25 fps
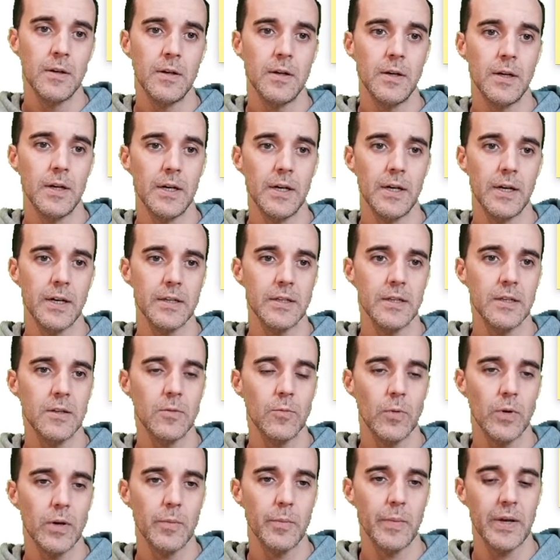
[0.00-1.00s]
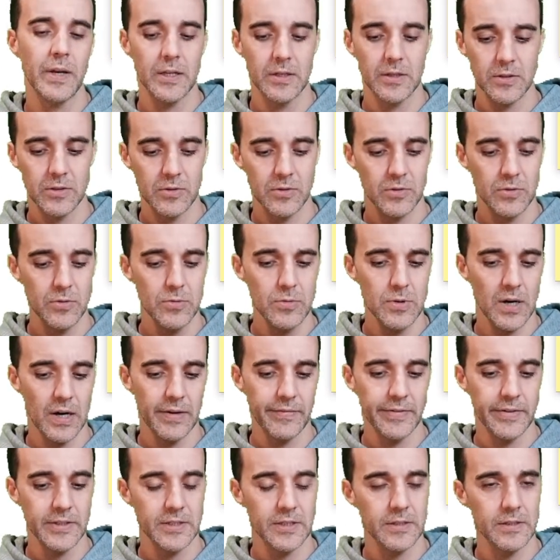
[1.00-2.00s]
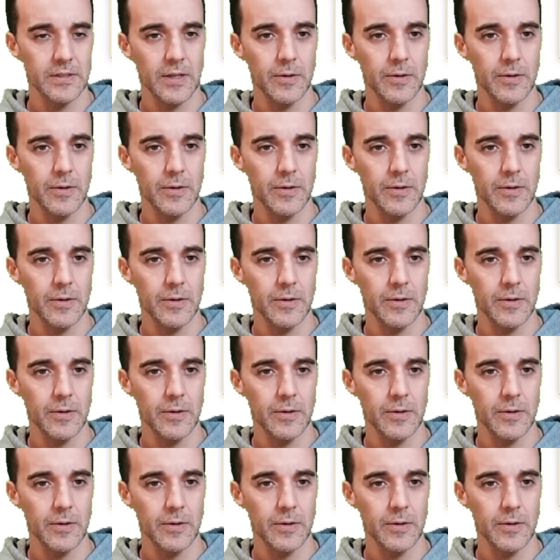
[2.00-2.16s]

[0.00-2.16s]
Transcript: I didn't want to make it too obvious that that